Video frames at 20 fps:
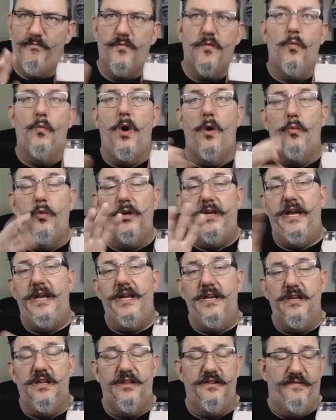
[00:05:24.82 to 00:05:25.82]
Well, we'll get
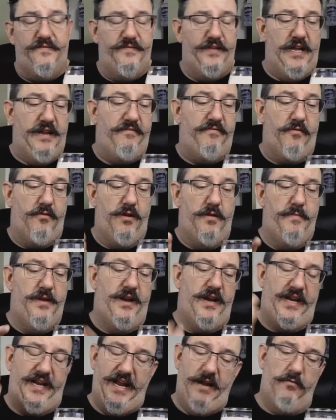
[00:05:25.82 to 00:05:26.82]
into the flavor in a minute.
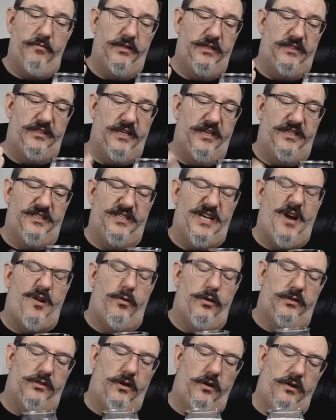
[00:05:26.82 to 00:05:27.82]
I can't really say sour.
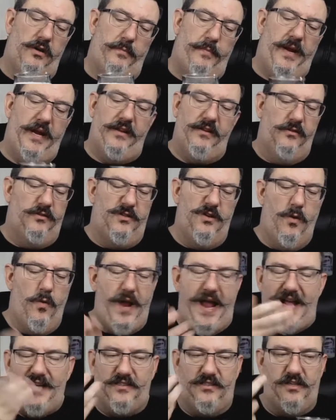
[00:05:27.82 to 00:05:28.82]
It's hard to pick. There's no
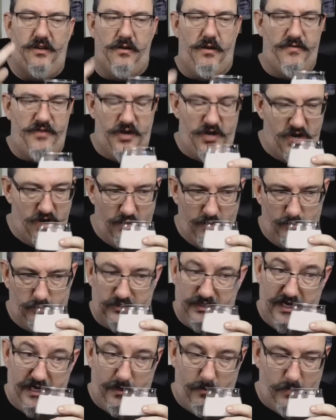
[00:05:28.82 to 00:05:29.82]
acid on the nose
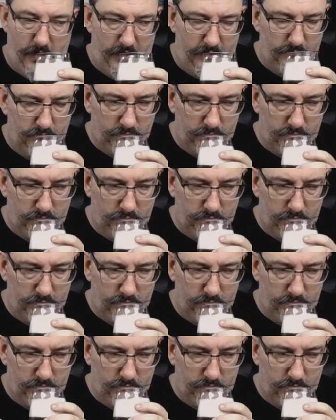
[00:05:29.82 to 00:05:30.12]
anyway.